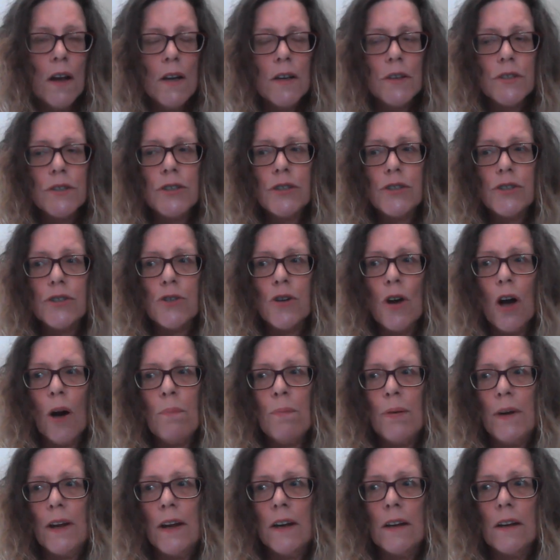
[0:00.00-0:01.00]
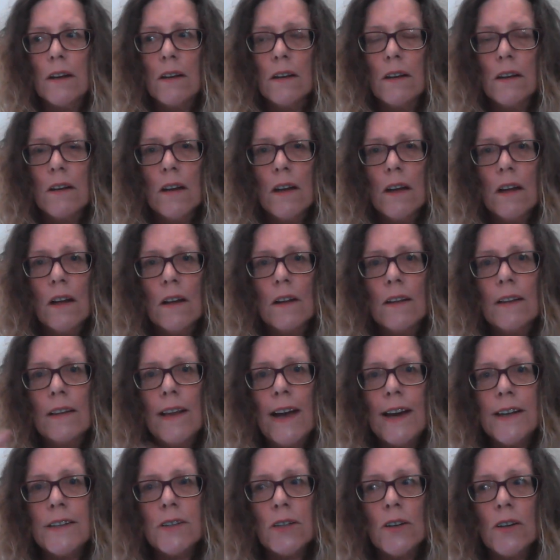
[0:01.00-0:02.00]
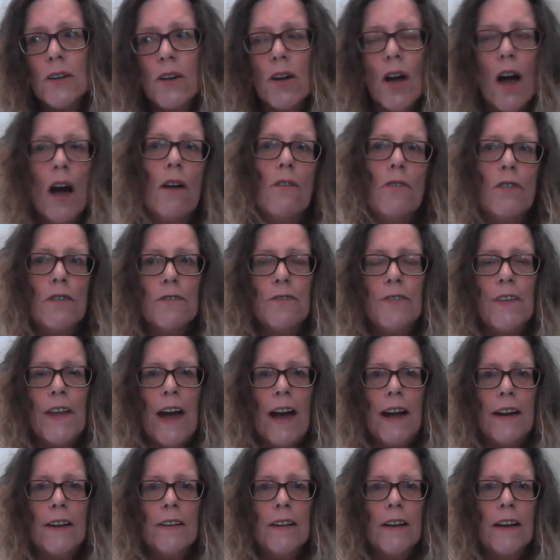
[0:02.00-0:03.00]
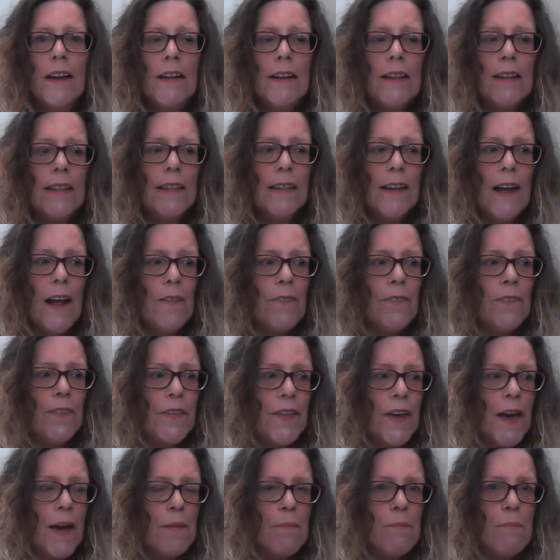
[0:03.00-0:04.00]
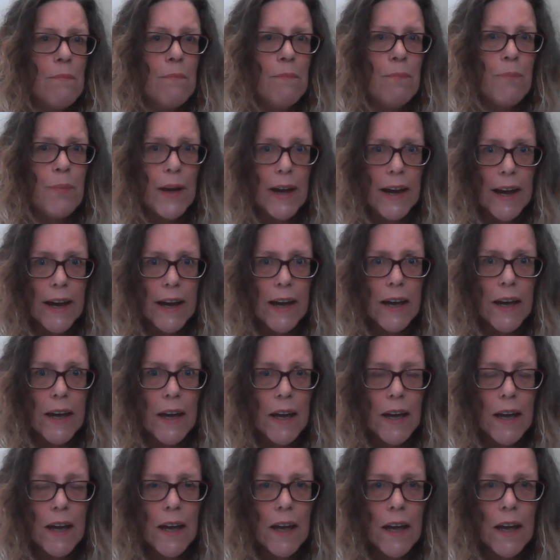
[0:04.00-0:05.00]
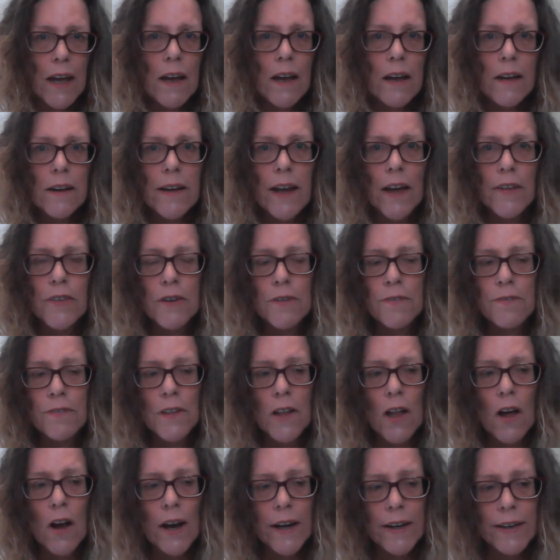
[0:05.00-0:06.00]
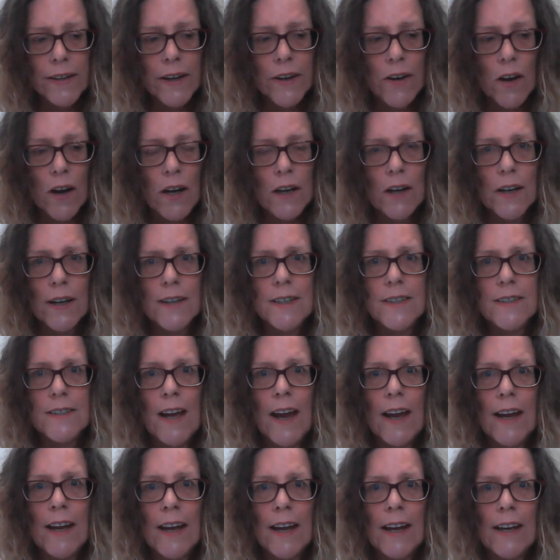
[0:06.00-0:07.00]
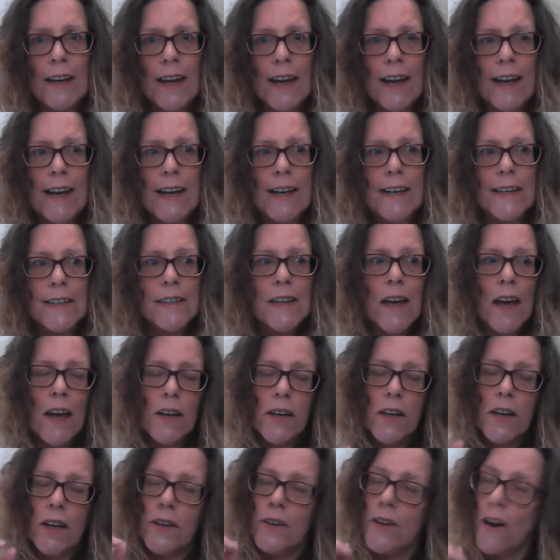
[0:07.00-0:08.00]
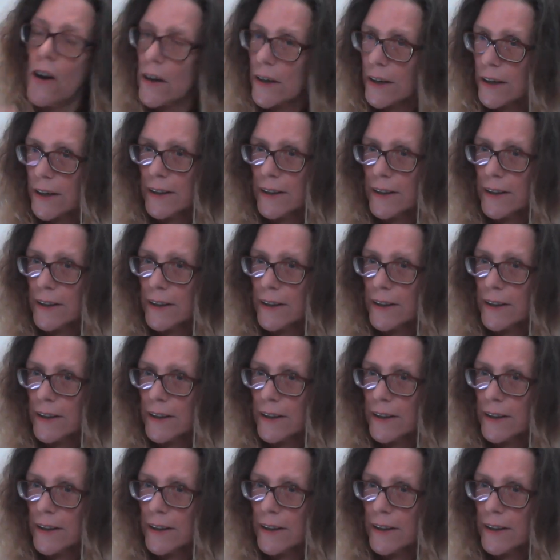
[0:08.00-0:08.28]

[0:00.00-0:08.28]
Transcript: Stop it. Let go of that. Let them be. Now, the line that I like saying is, you're not